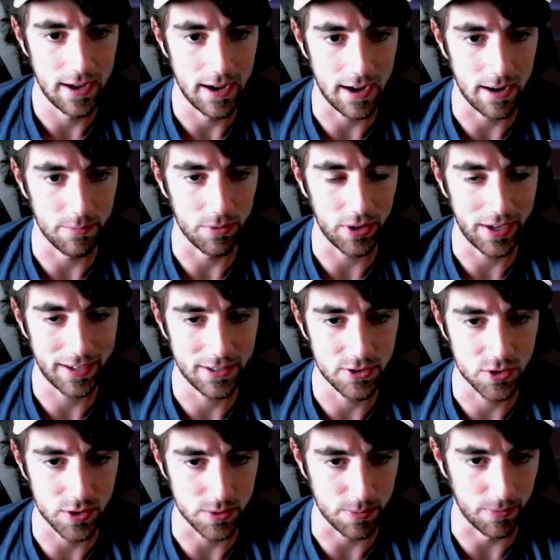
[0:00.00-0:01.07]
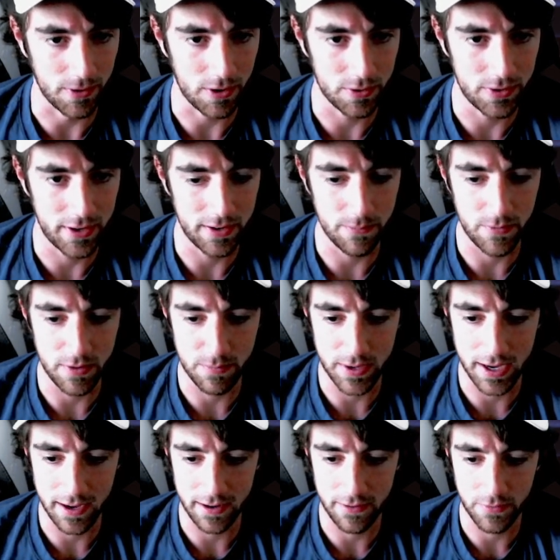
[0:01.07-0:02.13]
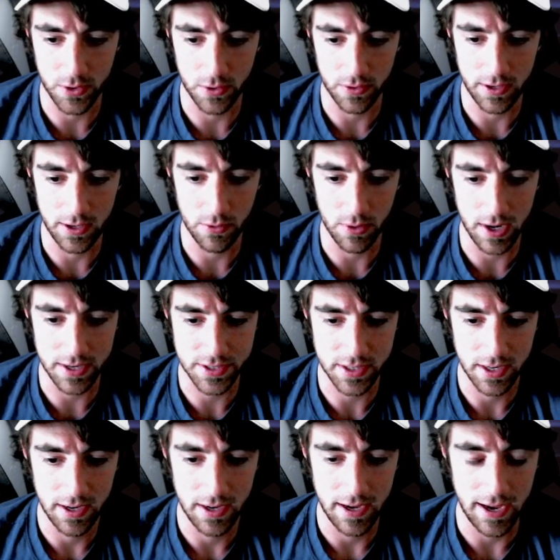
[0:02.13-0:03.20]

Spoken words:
Link in the description below. You need a VPN if you're in the US.